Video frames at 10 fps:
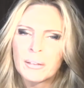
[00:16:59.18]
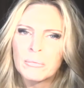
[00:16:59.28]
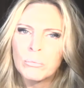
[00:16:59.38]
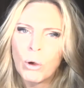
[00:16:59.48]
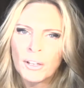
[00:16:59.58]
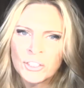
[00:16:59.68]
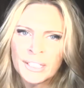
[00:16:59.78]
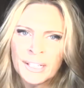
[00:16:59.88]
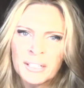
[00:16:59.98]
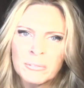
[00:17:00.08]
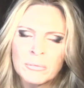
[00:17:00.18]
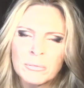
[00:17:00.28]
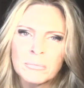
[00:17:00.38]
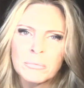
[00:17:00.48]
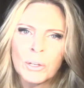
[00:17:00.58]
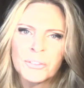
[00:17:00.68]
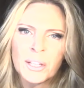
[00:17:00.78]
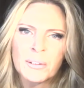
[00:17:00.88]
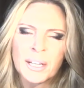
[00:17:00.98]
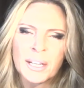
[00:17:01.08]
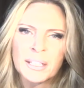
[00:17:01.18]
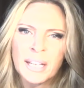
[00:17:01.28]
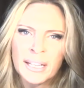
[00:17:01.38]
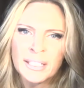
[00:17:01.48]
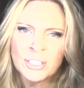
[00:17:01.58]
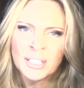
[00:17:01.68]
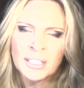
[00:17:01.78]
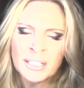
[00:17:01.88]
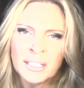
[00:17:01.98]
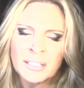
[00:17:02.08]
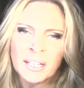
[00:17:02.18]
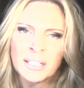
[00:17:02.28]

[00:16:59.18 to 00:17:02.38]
watching, what they're engaging in,